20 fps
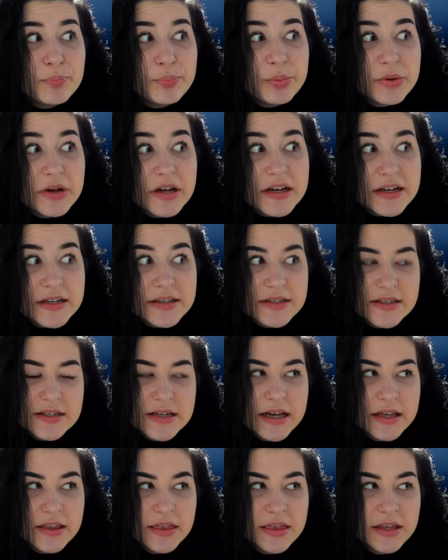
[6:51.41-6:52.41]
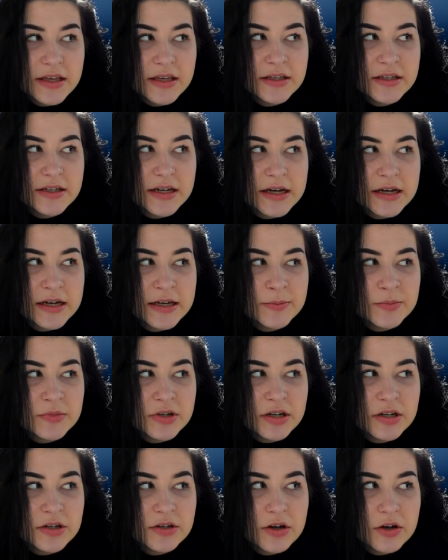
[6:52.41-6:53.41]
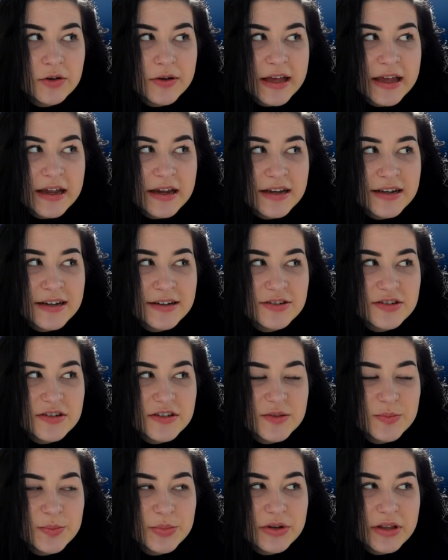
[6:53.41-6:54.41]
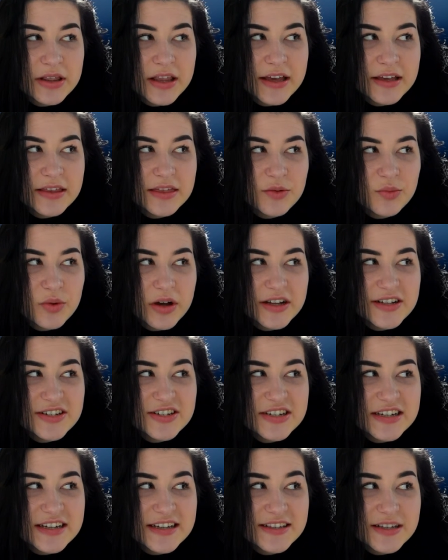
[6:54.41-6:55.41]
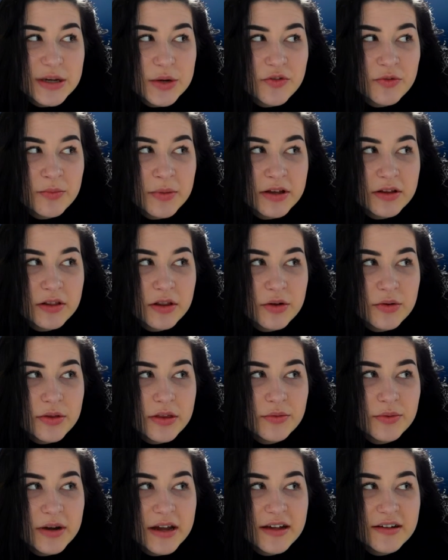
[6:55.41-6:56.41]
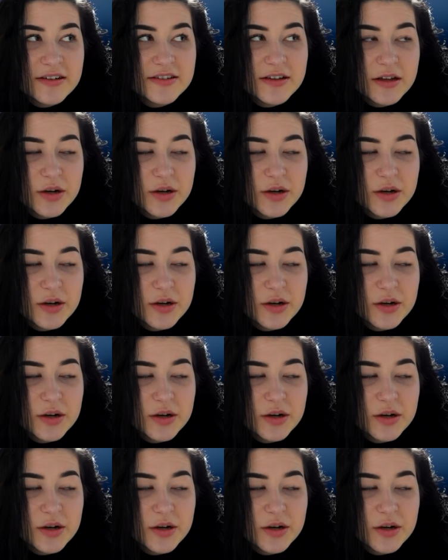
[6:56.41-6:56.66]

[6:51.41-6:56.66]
but I think I'm gonna go ahead and just put like the white sheets over my clothing racks.